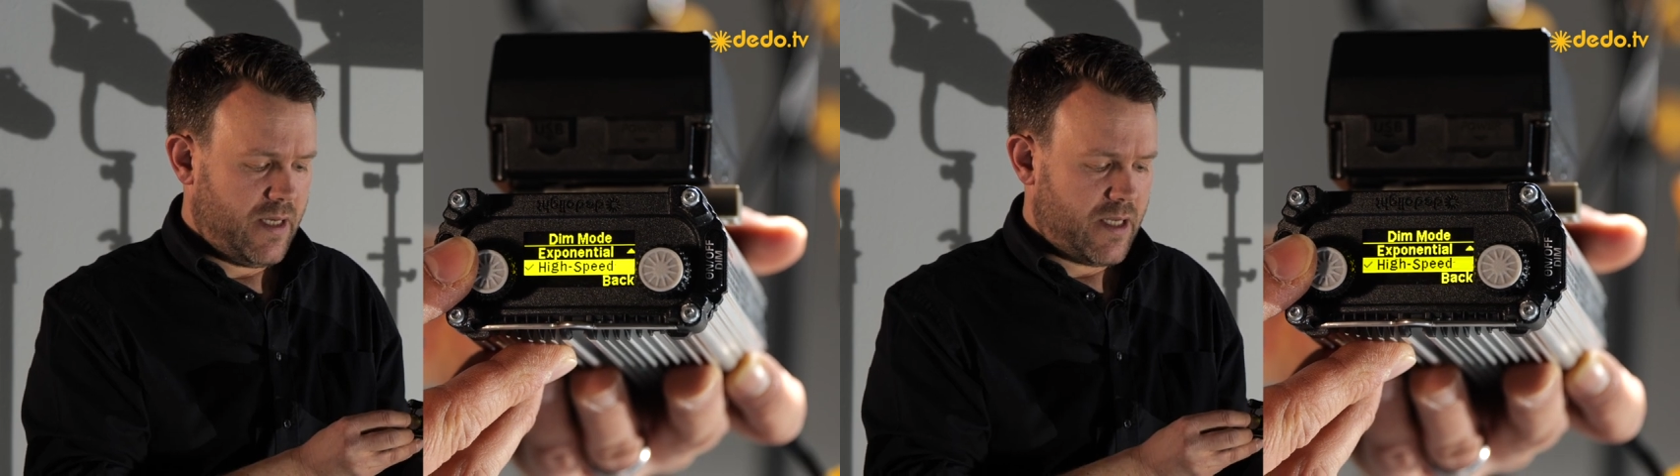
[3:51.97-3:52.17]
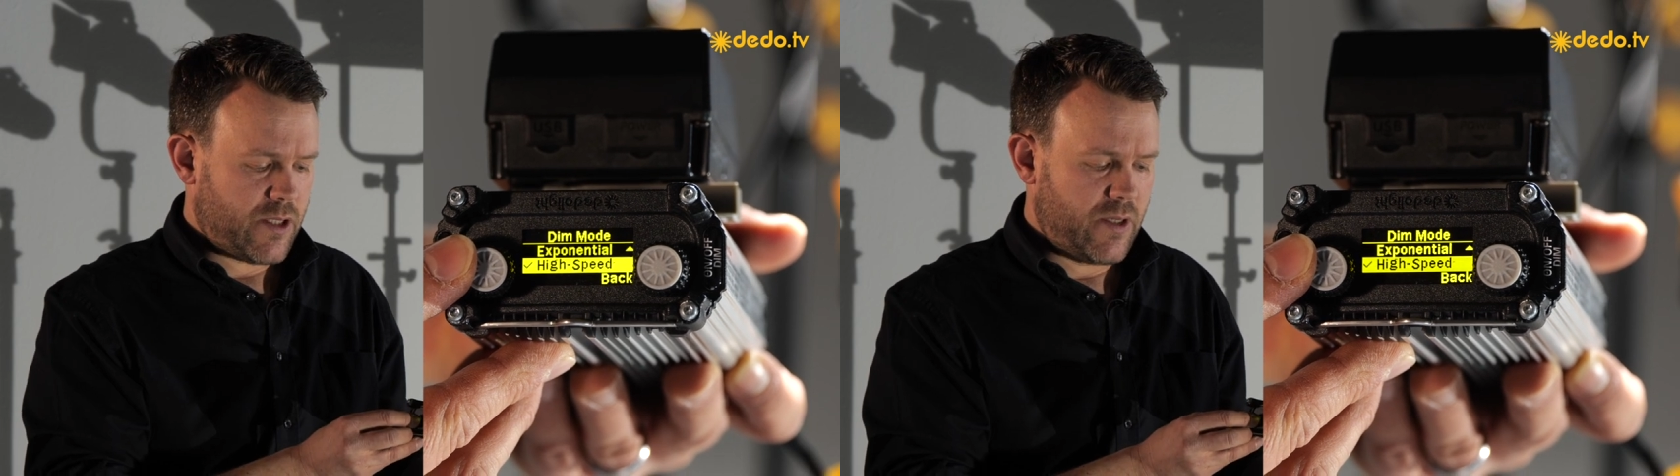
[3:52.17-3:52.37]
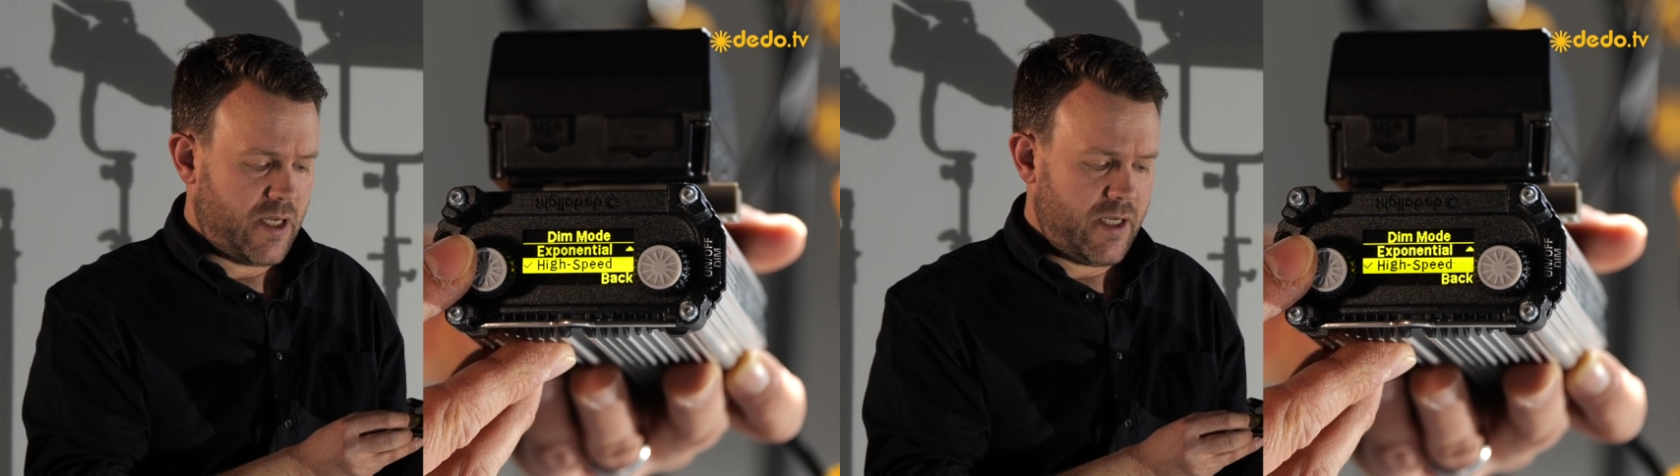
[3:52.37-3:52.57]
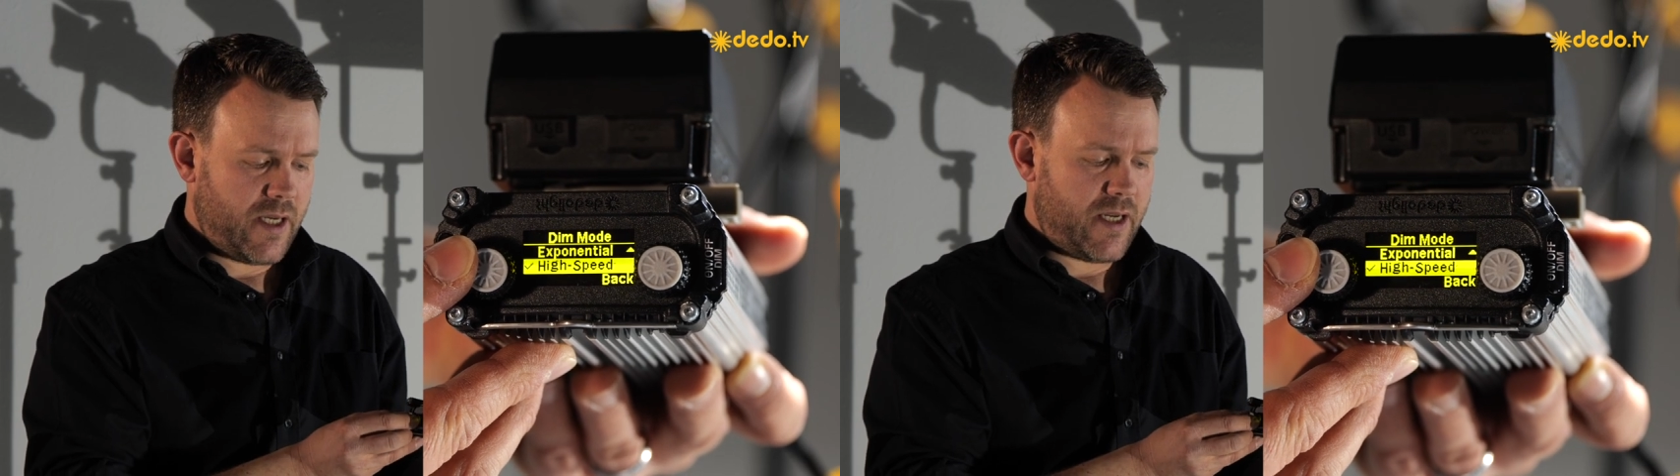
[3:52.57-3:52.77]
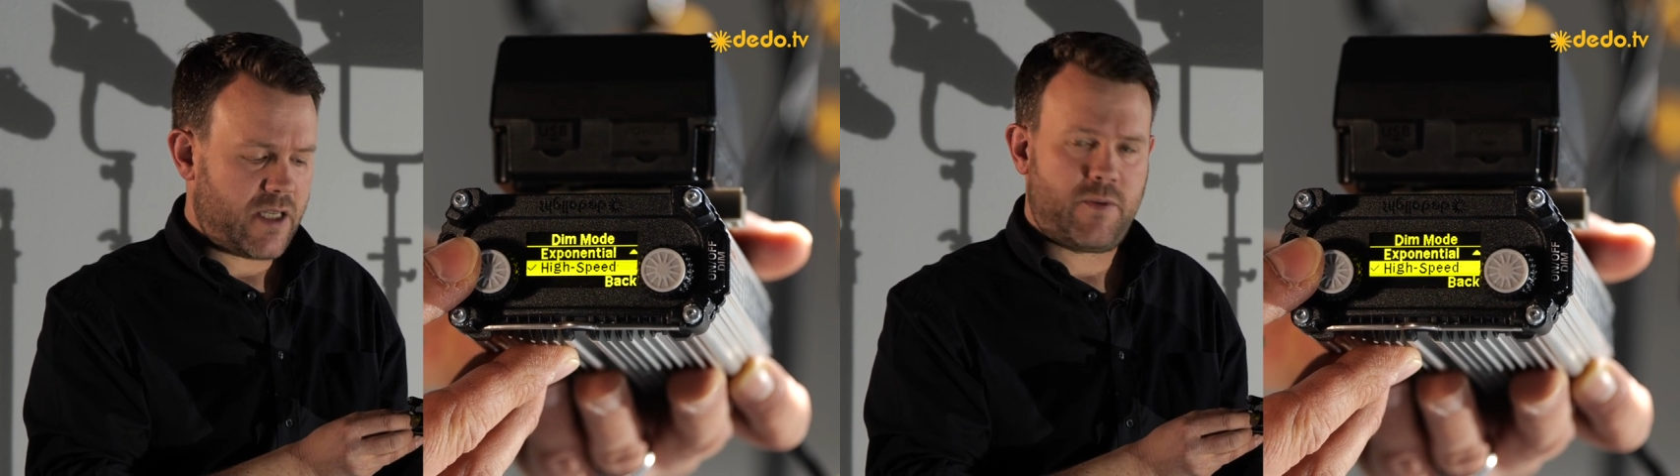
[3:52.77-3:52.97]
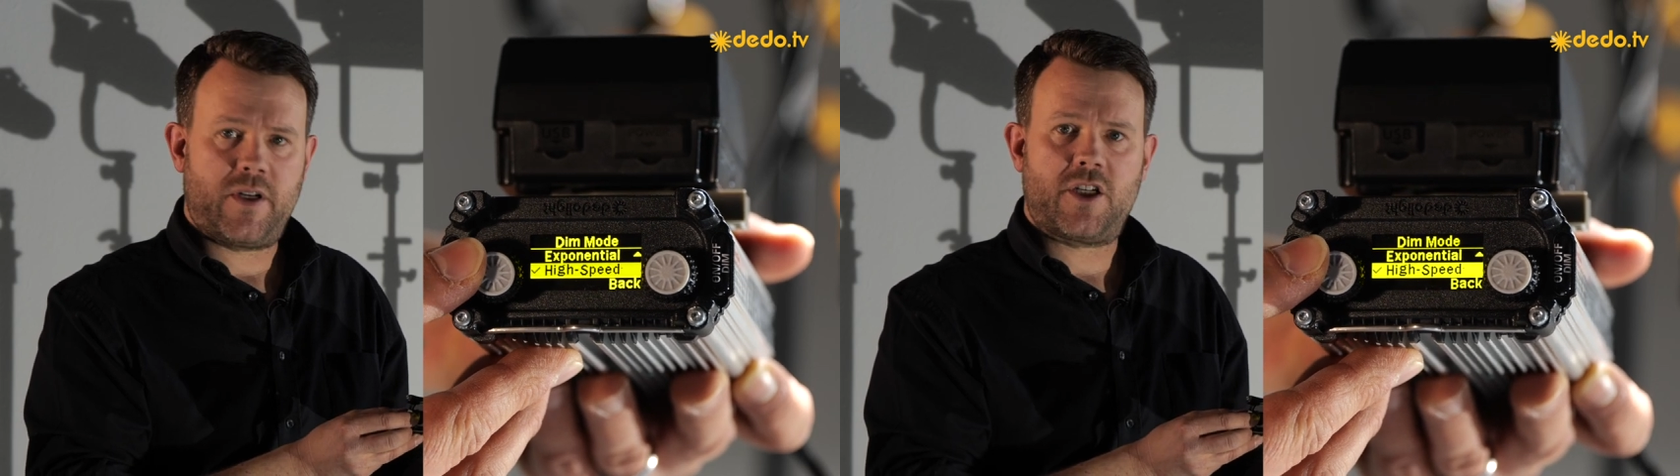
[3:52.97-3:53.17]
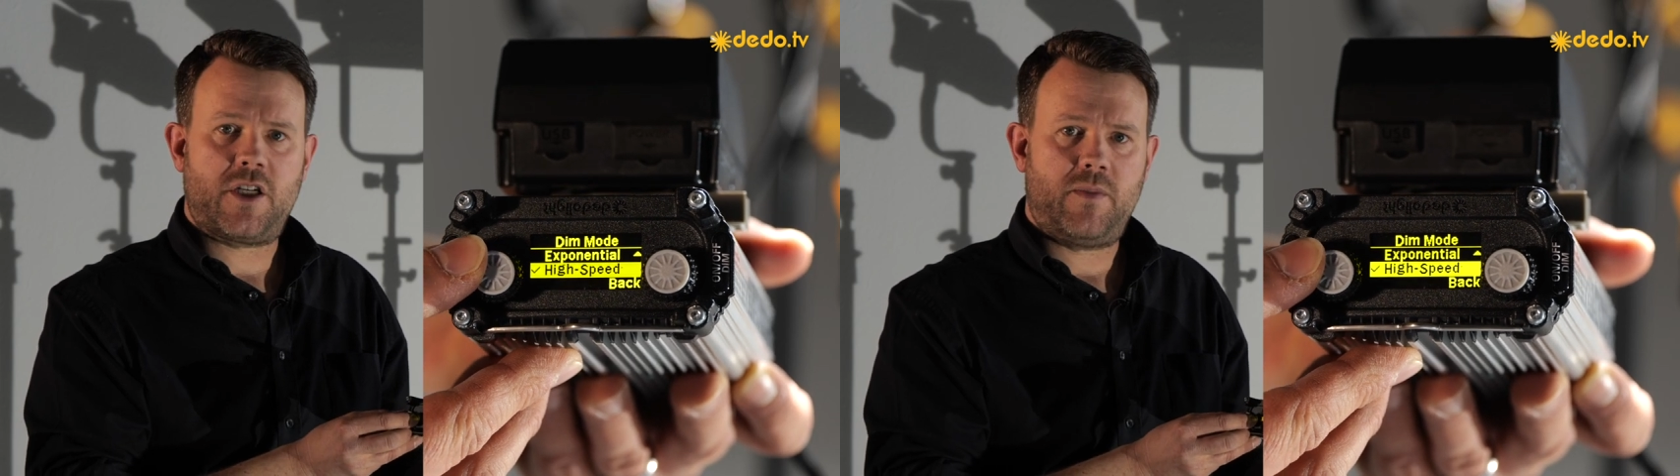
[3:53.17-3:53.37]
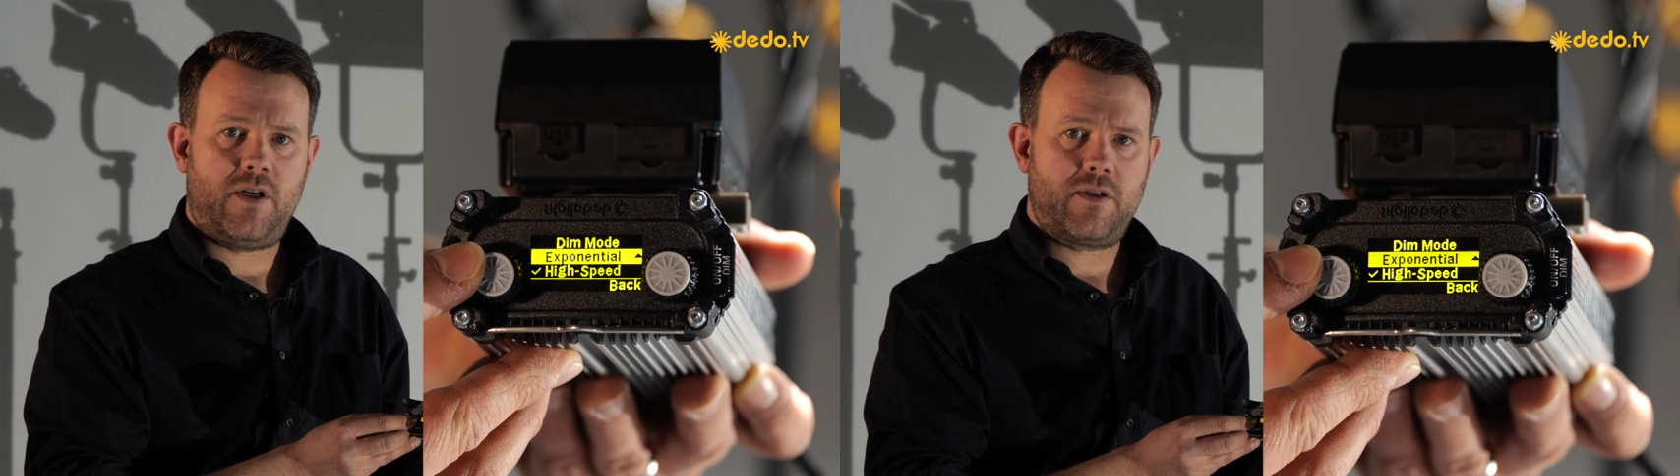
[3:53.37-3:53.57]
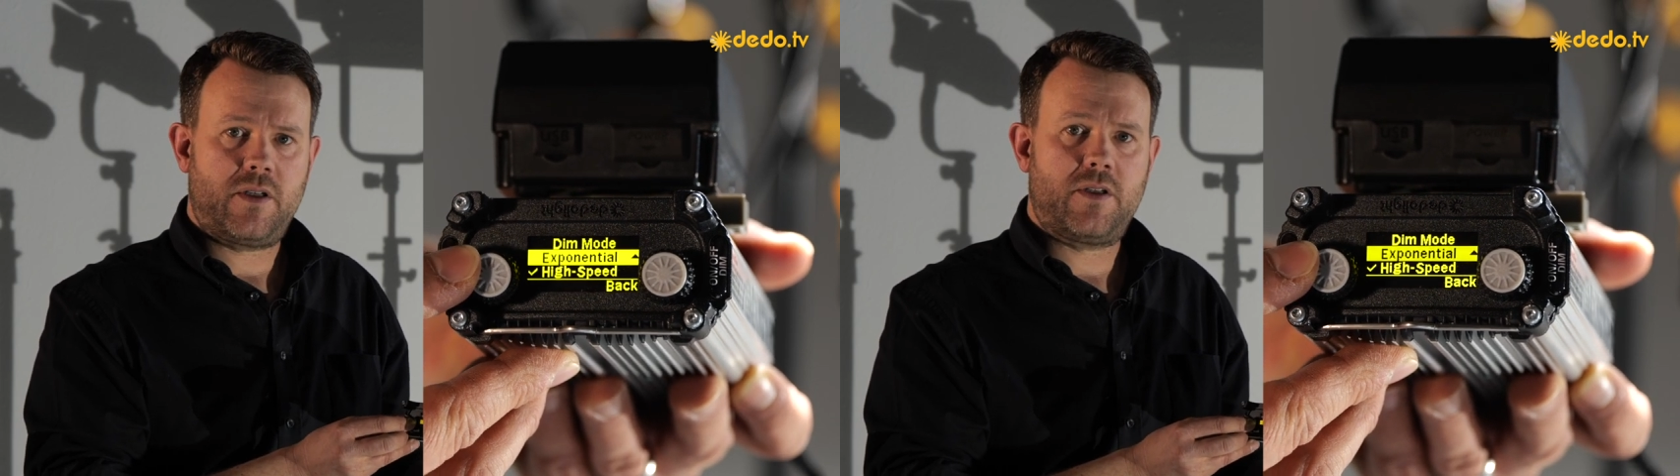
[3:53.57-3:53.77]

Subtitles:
So in linear and exponential mode,